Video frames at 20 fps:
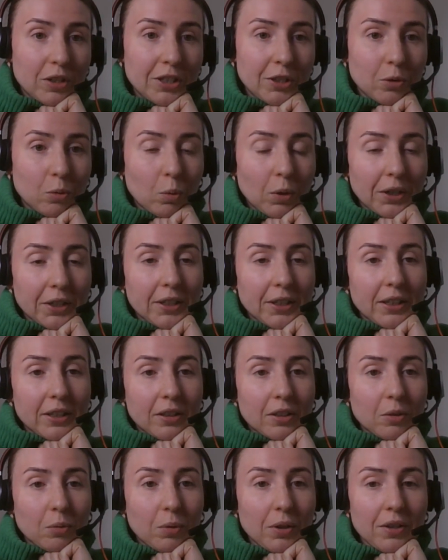
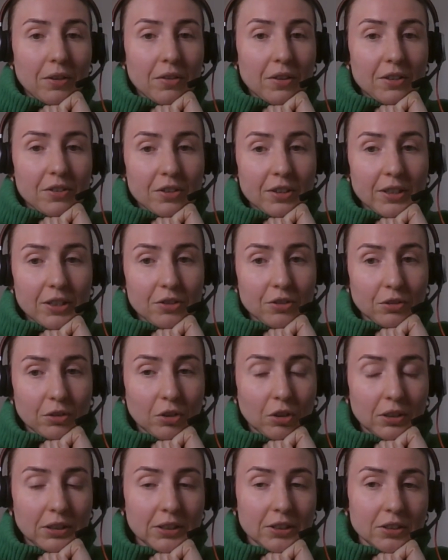working with international
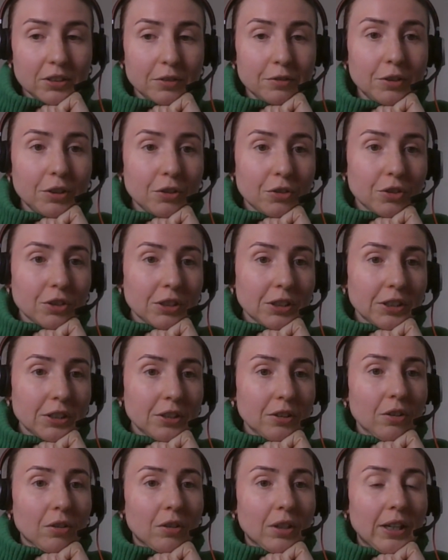colleagues in the
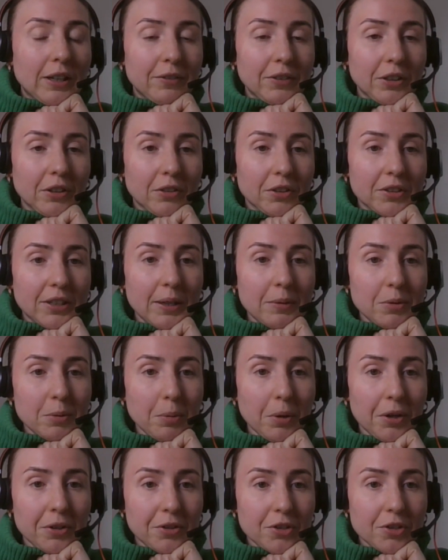future or having other types of
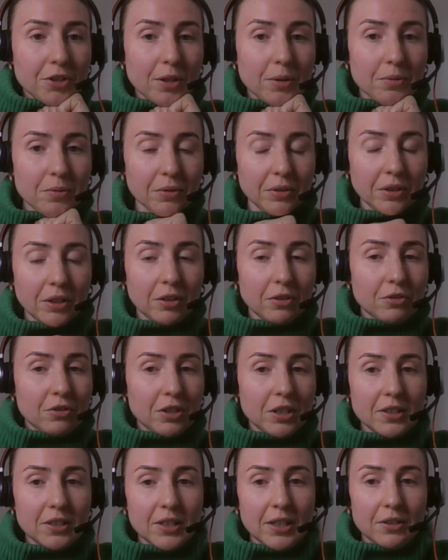partnerships with
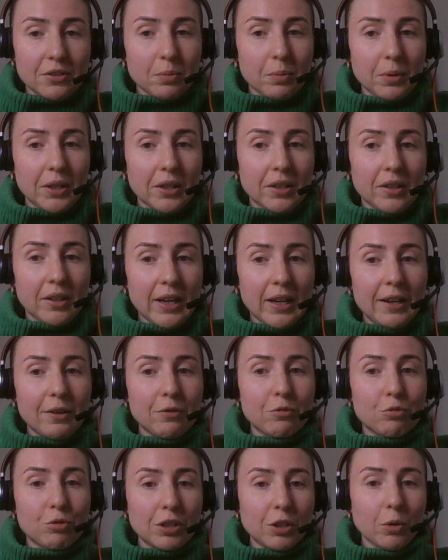countries elsewhere, it
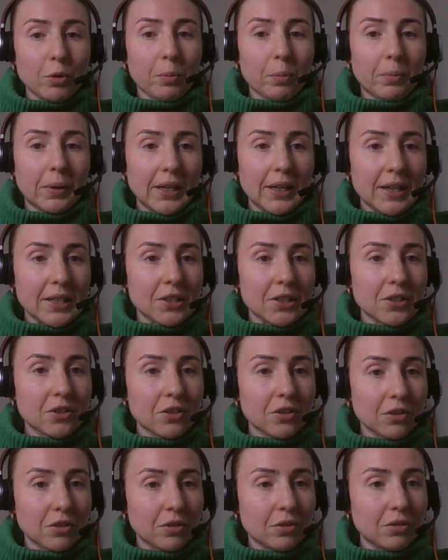really opened my eyes
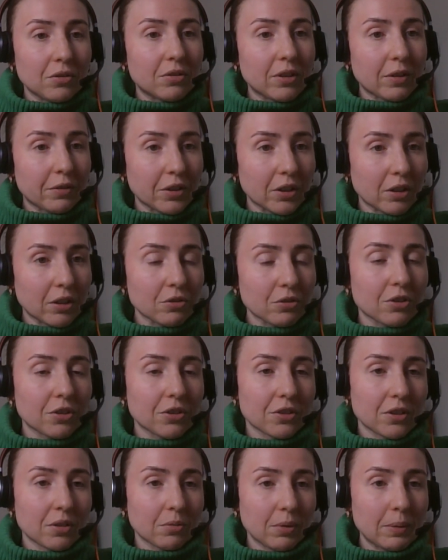to different
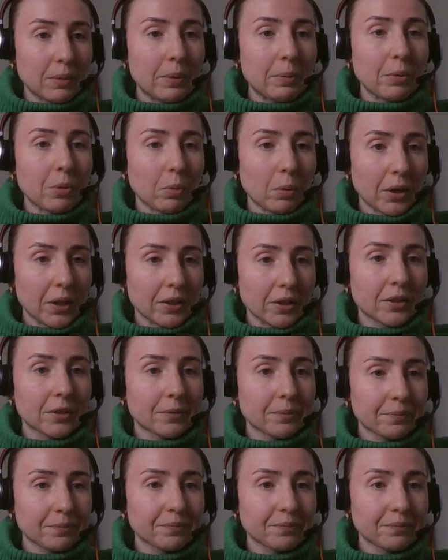cultures and the way people work.